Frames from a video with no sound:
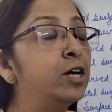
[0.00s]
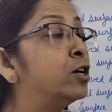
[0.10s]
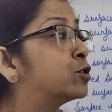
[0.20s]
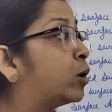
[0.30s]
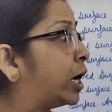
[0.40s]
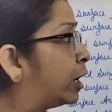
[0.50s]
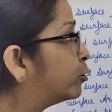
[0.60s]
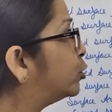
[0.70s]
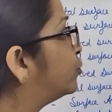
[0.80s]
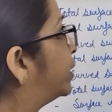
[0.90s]
So how
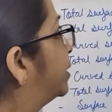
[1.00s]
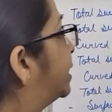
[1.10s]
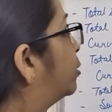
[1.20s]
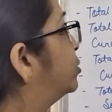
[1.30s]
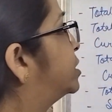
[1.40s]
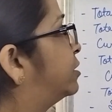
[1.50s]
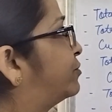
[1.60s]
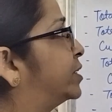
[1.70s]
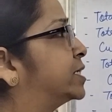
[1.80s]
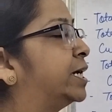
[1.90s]
to find out
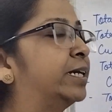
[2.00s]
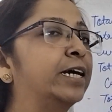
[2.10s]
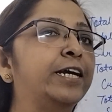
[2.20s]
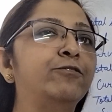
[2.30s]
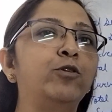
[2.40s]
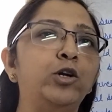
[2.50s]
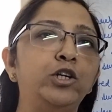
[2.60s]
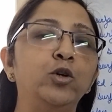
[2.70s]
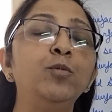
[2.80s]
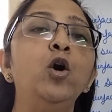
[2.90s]
surface area and
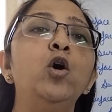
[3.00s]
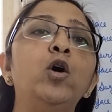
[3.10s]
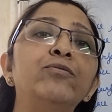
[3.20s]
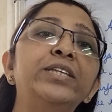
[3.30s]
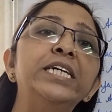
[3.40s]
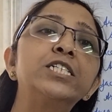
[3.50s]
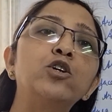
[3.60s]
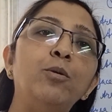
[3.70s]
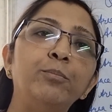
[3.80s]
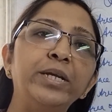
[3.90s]
volume of these
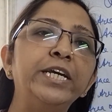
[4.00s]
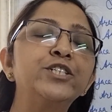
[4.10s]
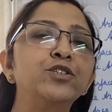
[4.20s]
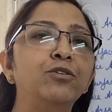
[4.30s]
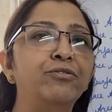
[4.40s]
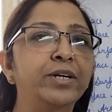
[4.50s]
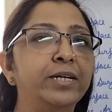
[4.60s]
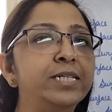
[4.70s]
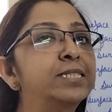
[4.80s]
combination of figures,